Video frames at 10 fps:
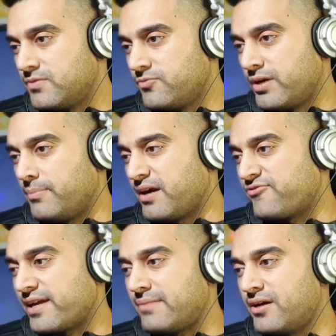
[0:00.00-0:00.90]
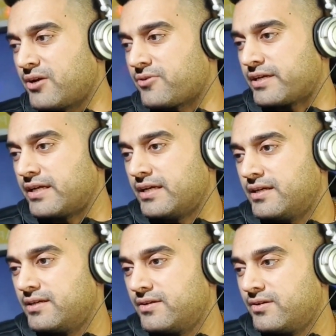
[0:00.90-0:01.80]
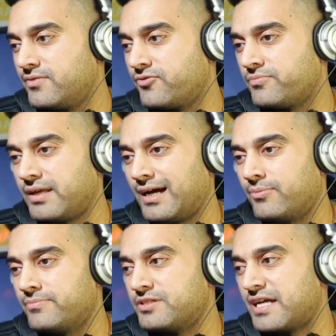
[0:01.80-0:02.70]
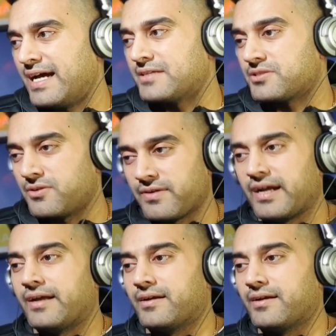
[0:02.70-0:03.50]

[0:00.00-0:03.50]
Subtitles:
Written by Freddie Mercury from the album Jazz. All right.